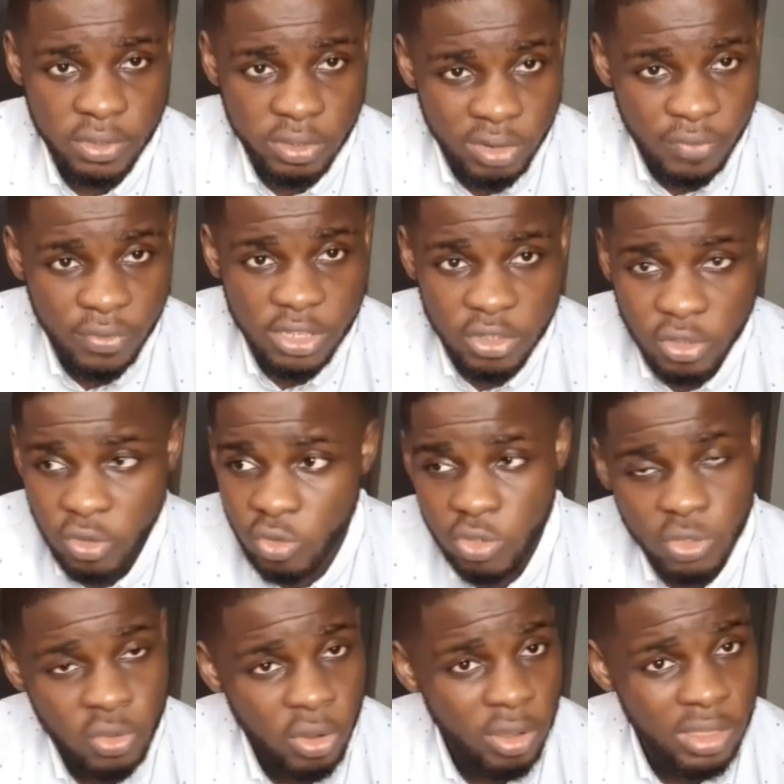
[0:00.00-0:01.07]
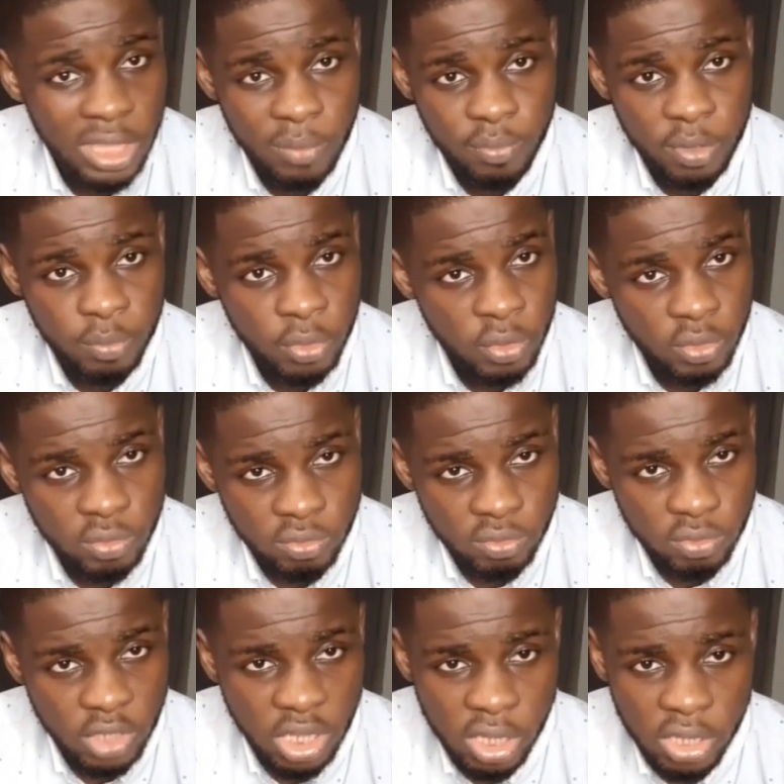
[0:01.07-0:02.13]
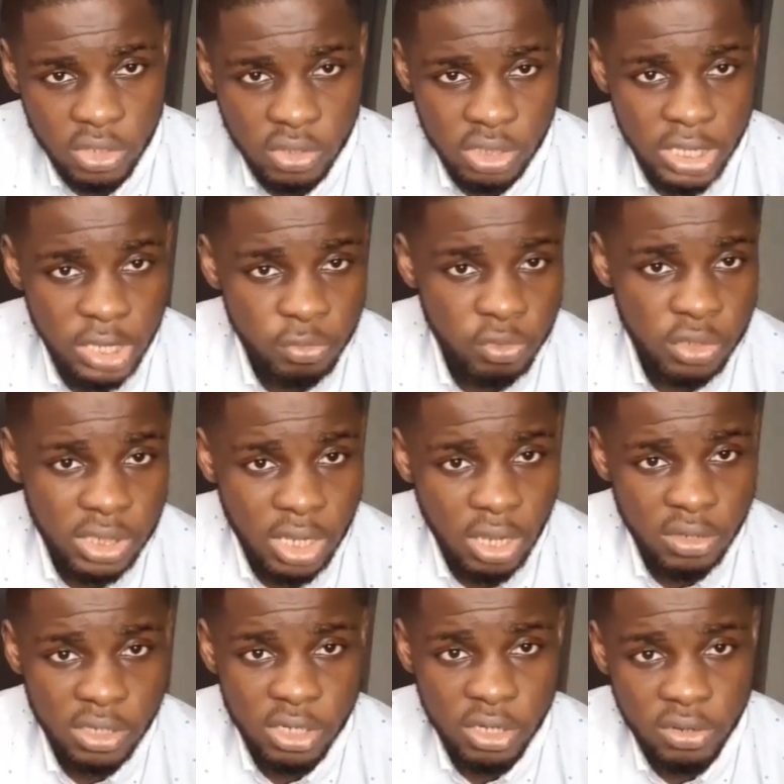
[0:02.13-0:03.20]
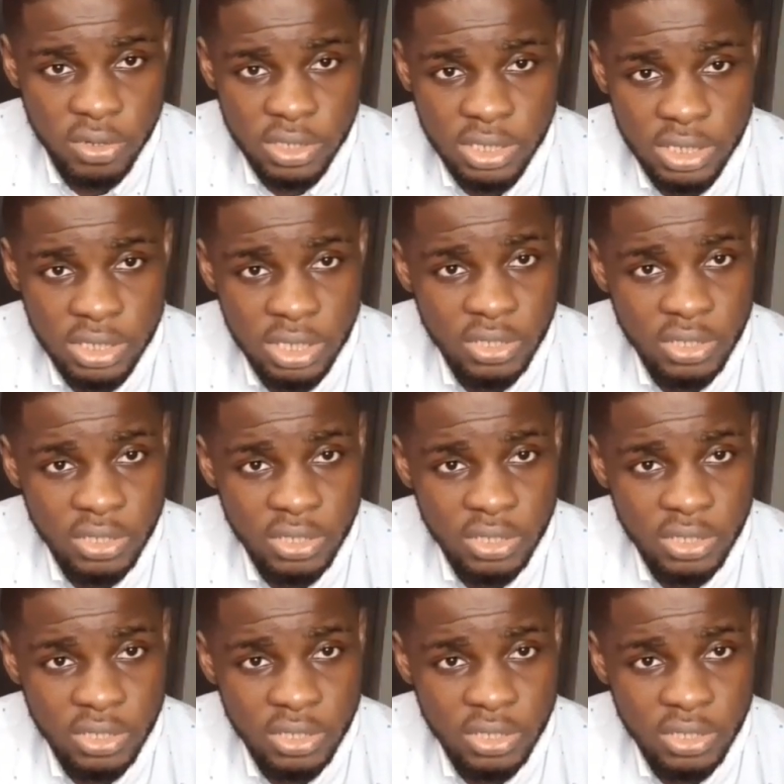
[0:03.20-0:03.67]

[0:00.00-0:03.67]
The revenue goes to other people. So that was Kao Denero singing.